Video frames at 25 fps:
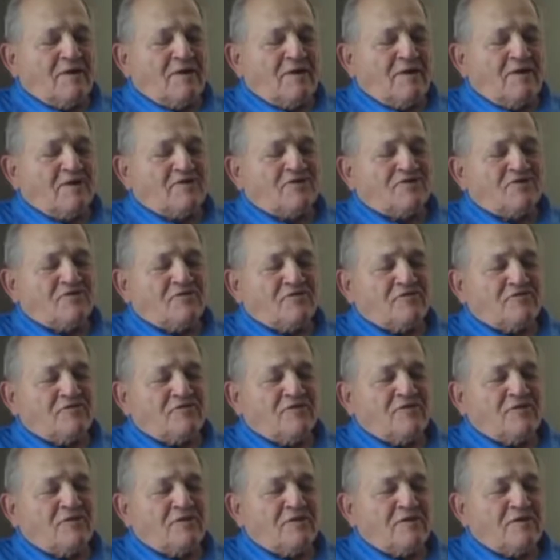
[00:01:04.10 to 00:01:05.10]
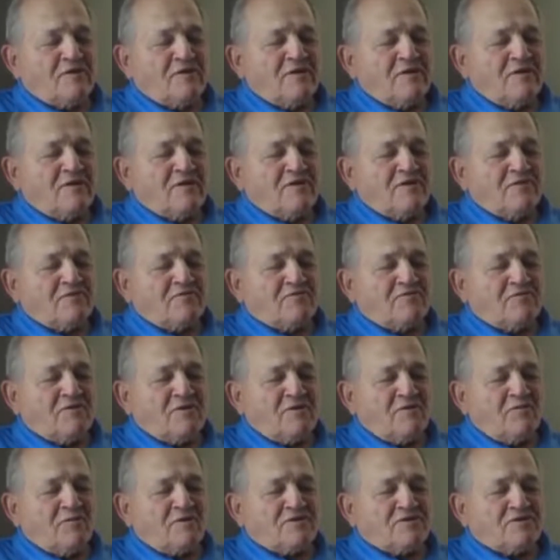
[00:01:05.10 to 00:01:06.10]
the age of
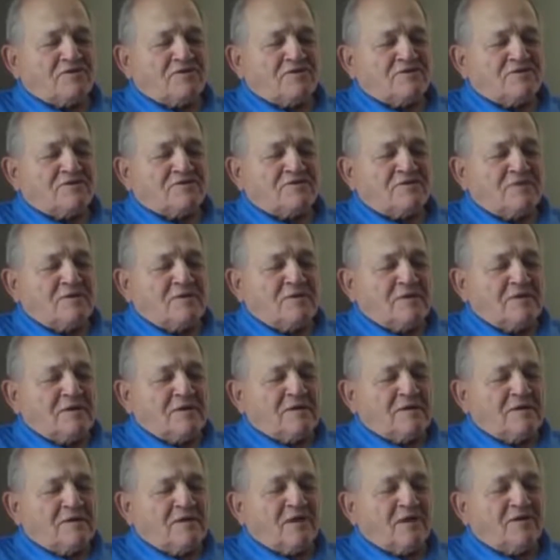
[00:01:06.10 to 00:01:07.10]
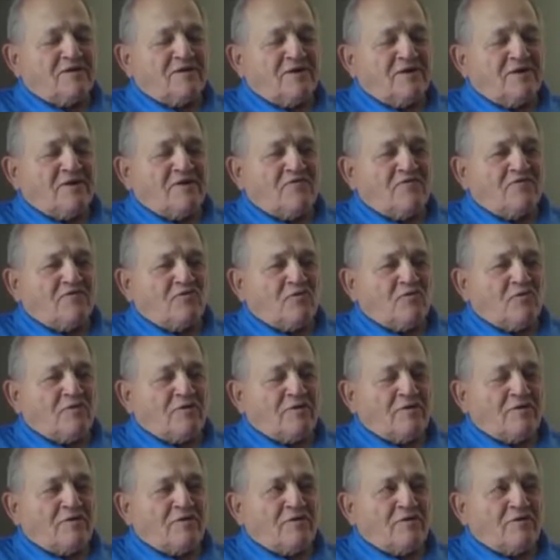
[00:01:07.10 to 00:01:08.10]
3, which is
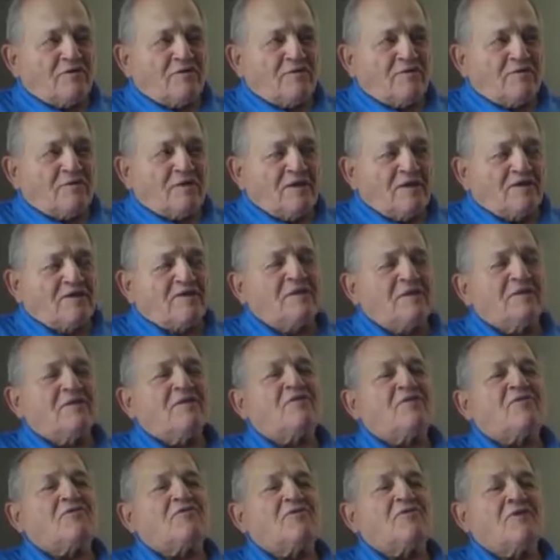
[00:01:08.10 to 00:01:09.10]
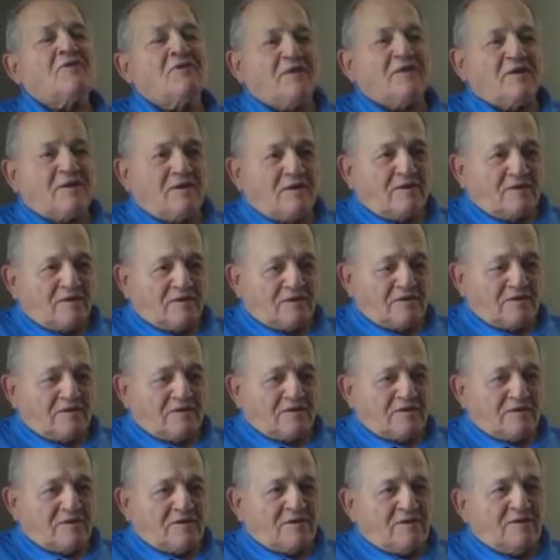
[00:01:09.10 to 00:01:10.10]
1938,
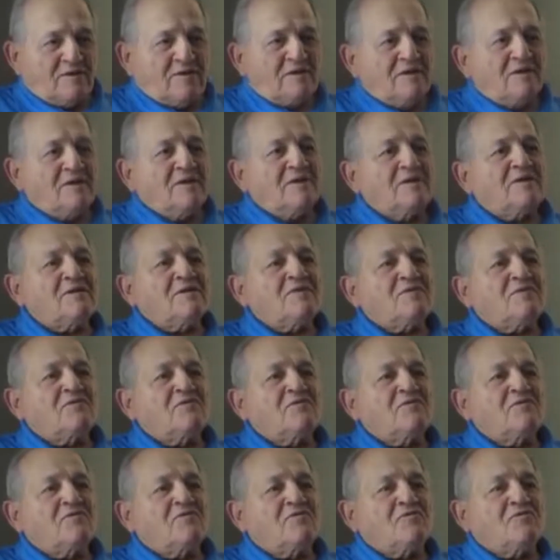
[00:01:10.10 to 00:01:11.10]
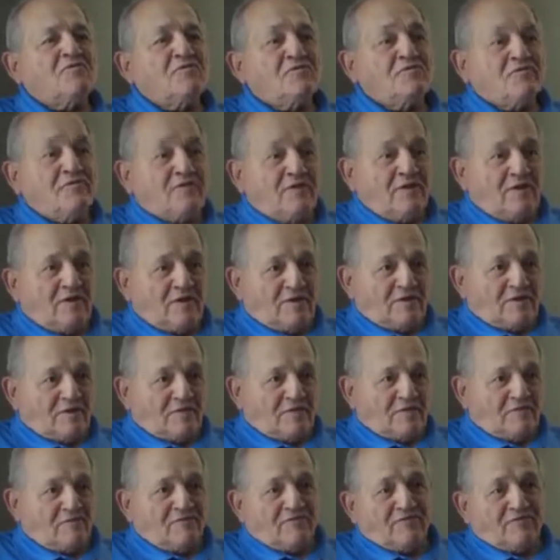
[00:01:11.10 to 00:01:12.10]
to 58
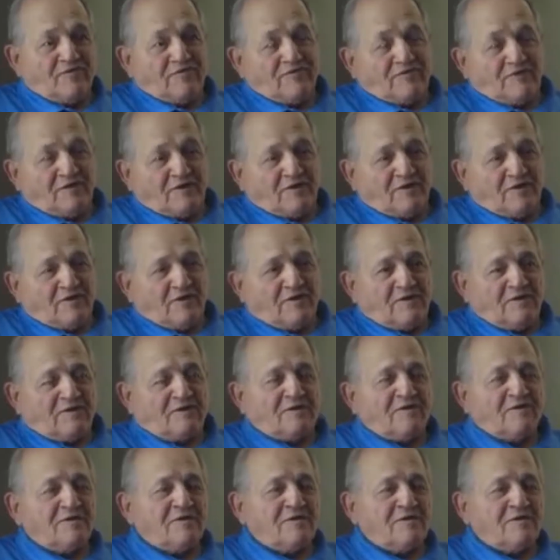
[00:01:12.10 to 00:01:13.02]
or 59.